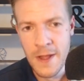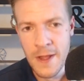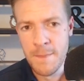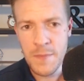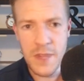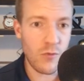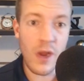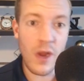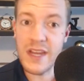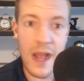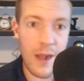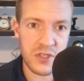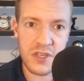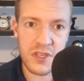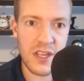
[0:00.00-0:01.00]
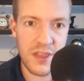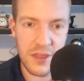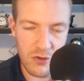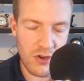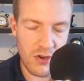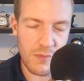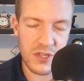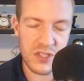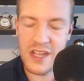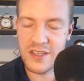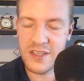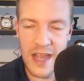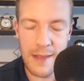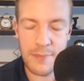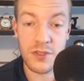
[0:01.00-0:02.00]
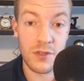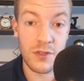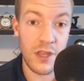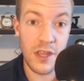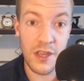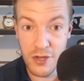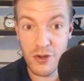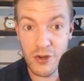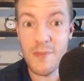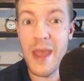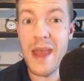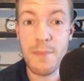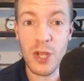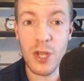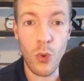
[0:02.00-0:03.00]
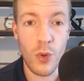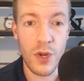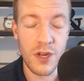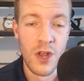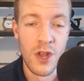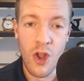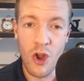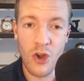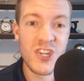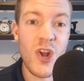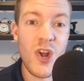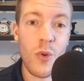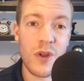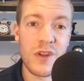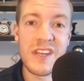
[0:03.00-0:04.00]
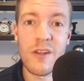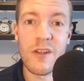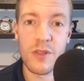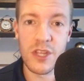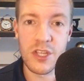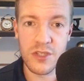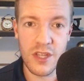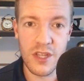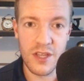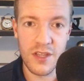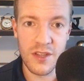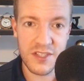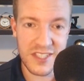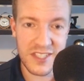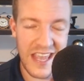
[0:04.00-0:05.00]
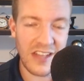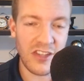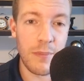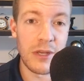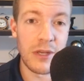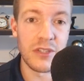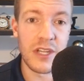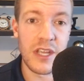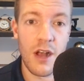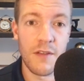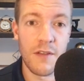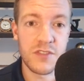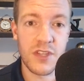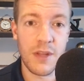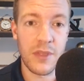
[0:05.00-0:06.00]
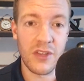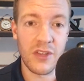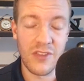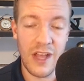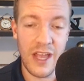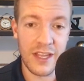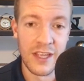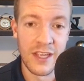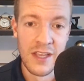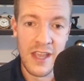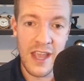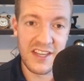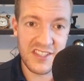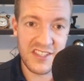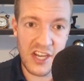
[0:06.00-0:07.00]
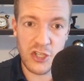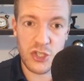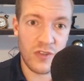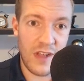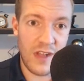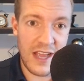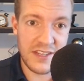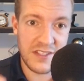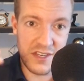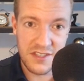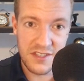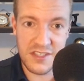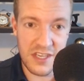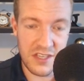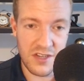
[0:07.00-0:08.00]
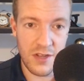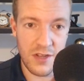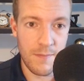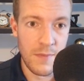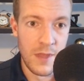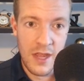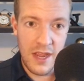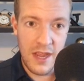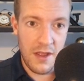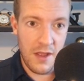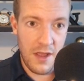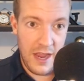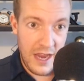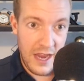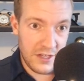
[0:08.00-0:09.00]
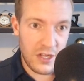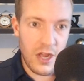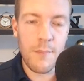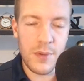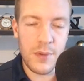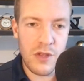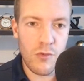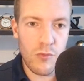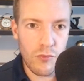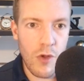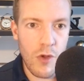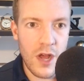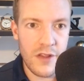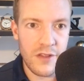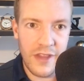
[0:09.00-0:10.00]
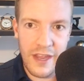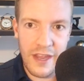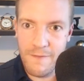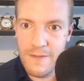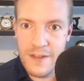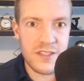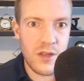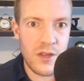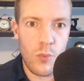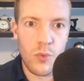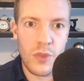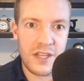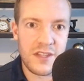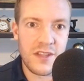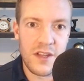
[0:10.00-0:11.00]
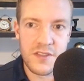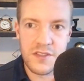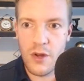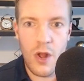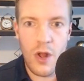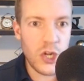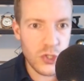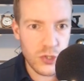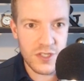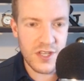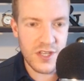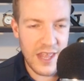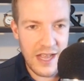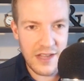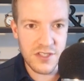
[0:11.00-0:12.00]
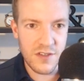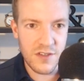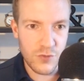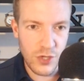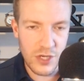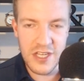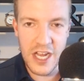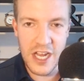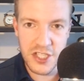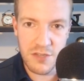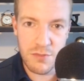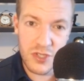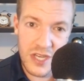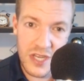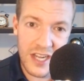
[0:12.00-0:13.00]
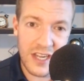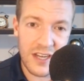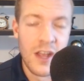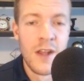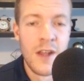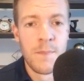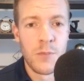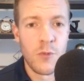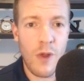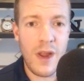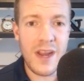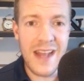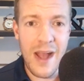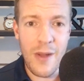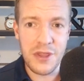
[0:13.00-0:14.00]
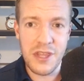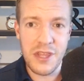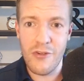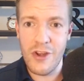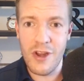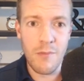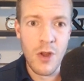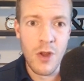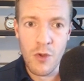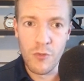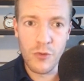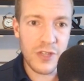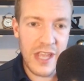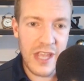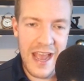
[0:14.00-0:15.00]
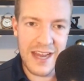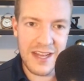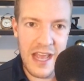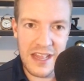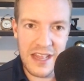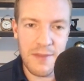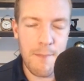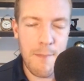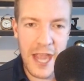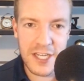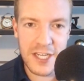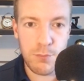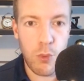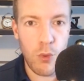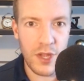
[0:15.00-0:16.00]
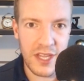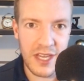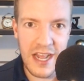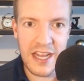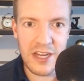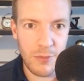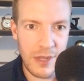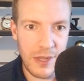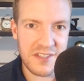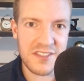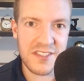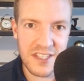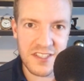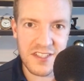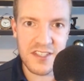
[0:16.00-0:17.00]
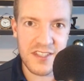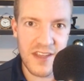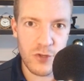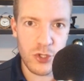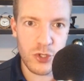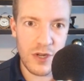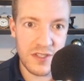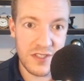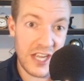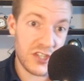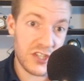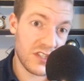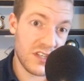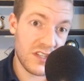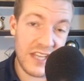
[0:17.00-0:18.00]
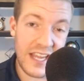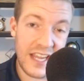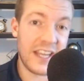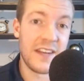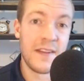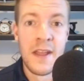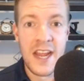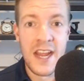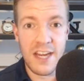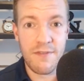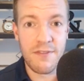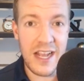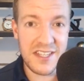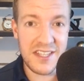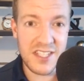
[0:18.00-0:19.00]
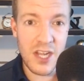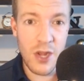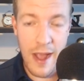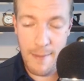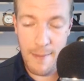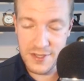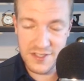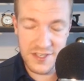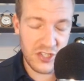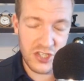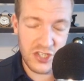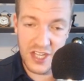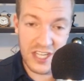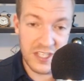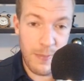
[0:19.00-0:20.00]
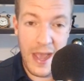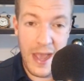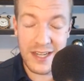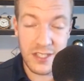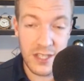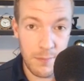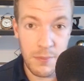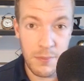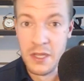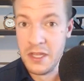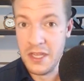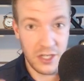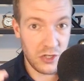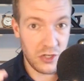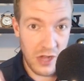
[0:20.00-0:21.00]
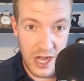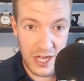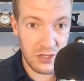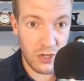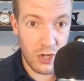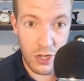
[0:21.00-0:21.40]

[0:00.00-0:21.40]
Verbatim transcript: And right now it's Ethereum is, is absolutely Ethereum and Bitcoin are nowhere near the, the the scalability of something like a centralized system and company run like Visa that does you know hundreds and thousands of transactions per second. Right now, Ethereum really at at the max point can handle about six to seven transactions a second, and if an ICO happens, it just gets backed up and clogged to all